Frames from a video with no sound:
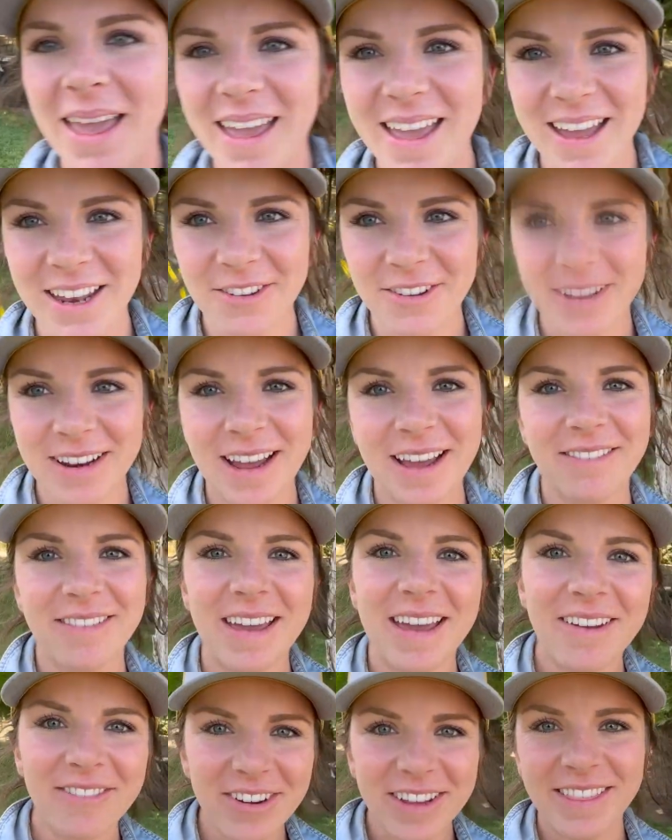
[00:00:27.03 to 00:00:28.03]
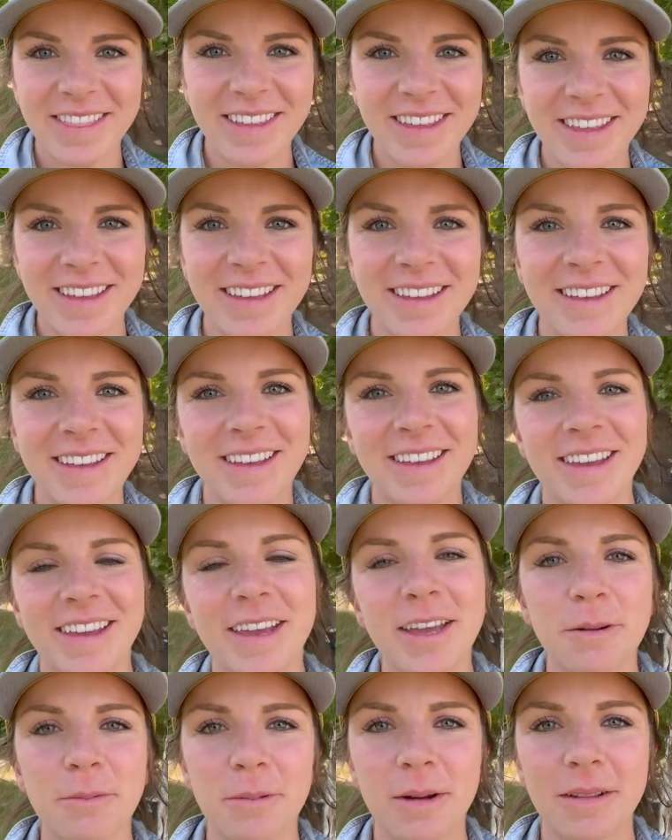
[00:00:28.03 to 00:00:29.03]
and you can have everything
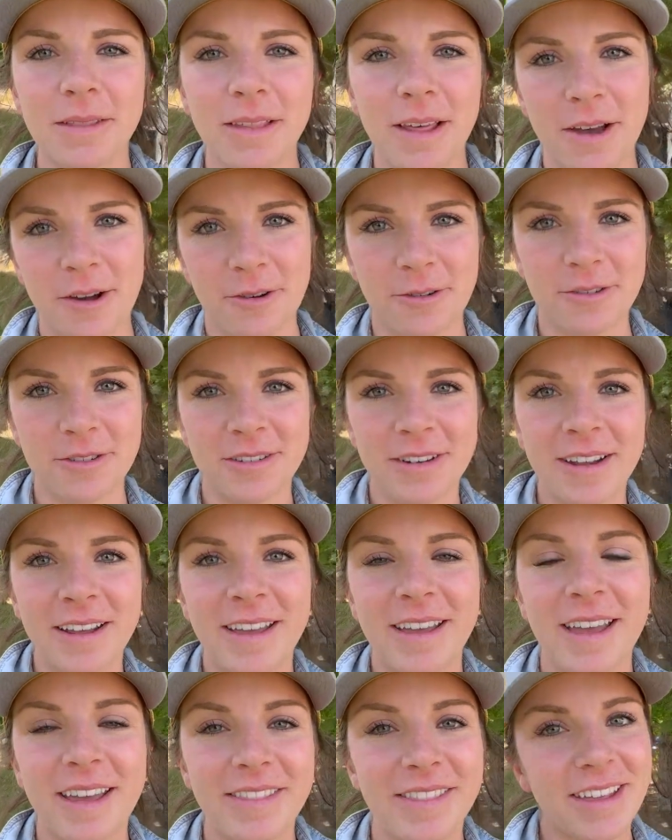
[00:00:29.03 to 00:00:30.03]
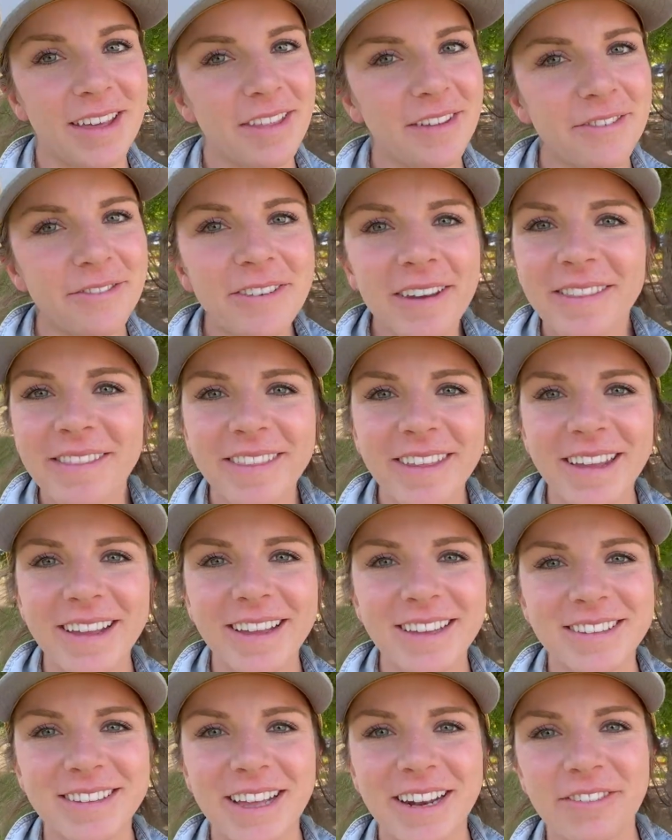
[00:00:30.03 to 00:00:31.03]
in one load. The other fun thing
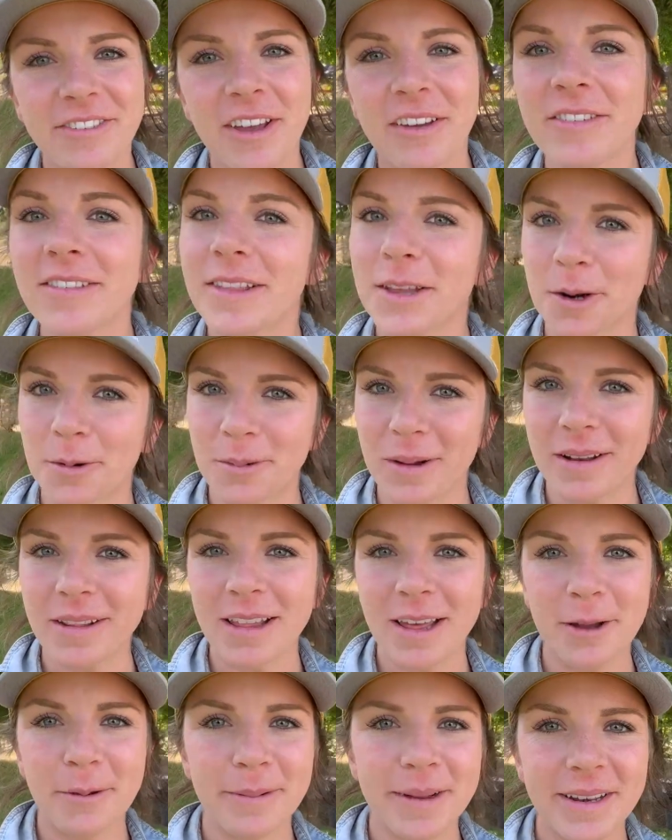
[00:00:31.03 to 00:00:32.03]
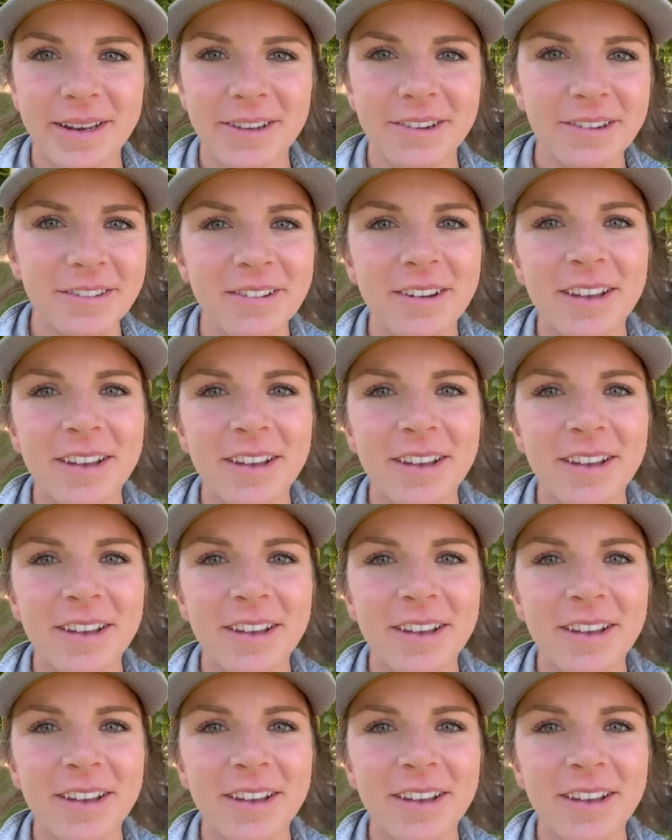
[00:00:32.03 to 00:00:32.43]
is that if you have a little one like we do,